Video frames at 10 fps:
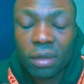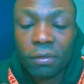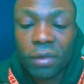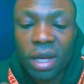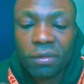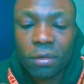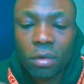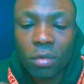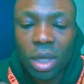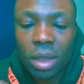
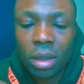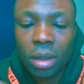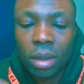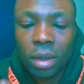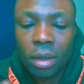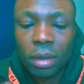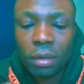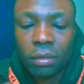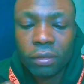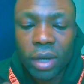541,
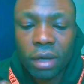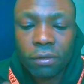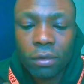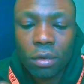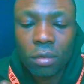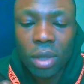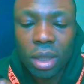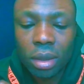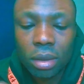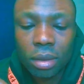
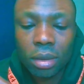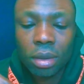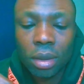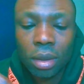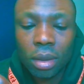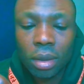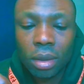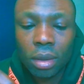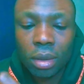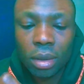541,
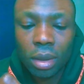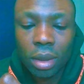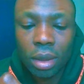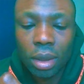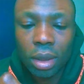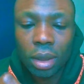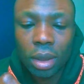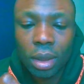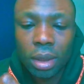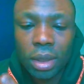
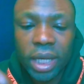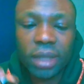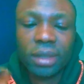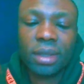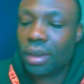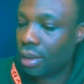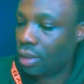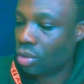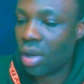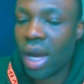541. Yes.
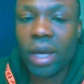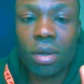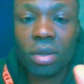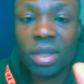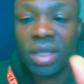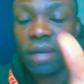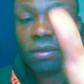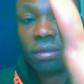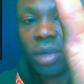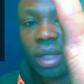So I got
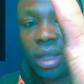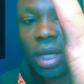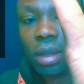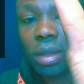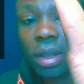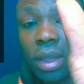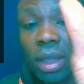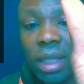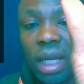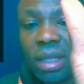seven right now.
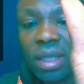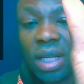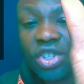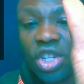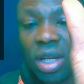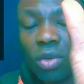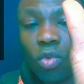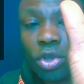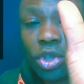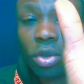That's essentially
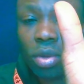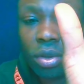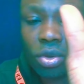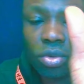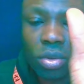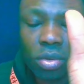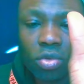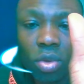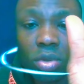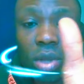what you're going to
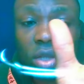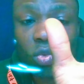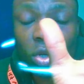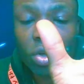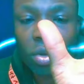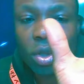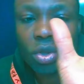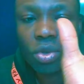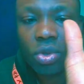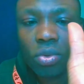do. That's what you're going
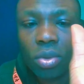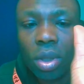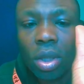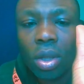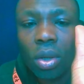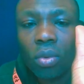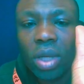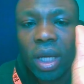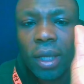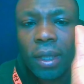to do.
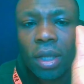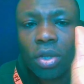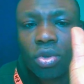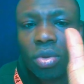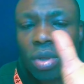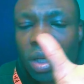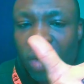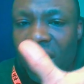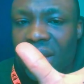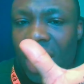Okay. So
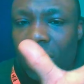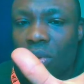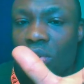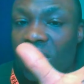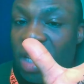write that code